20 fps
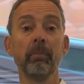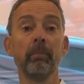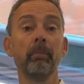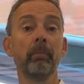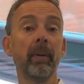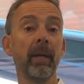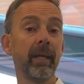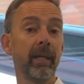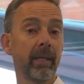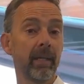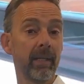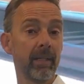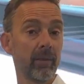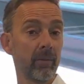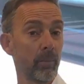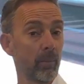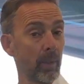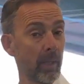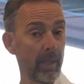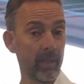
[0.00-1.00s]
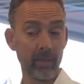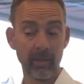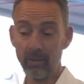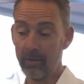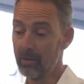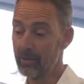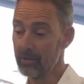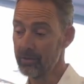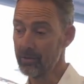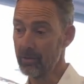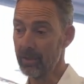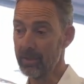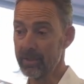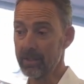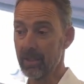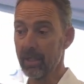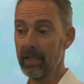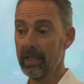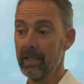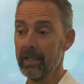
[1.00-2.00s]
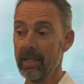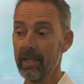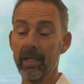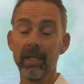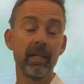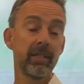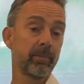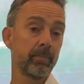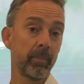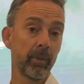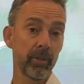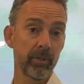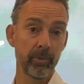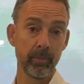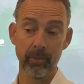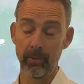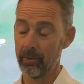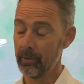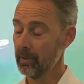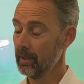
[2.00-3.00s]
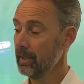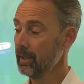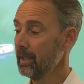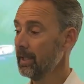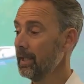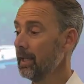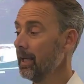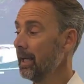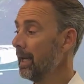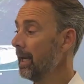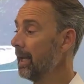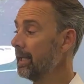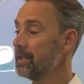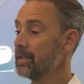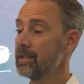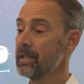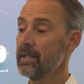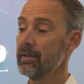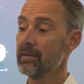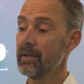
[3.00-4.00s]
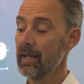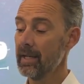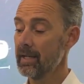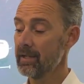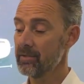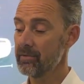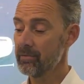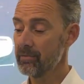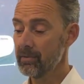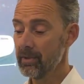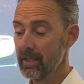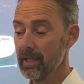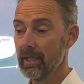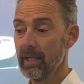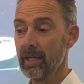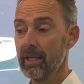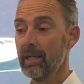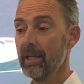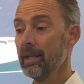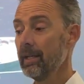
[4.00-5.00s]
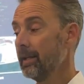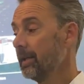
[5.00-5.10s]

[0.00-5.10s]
making the wake also as clean as possible. And Sea Ray has really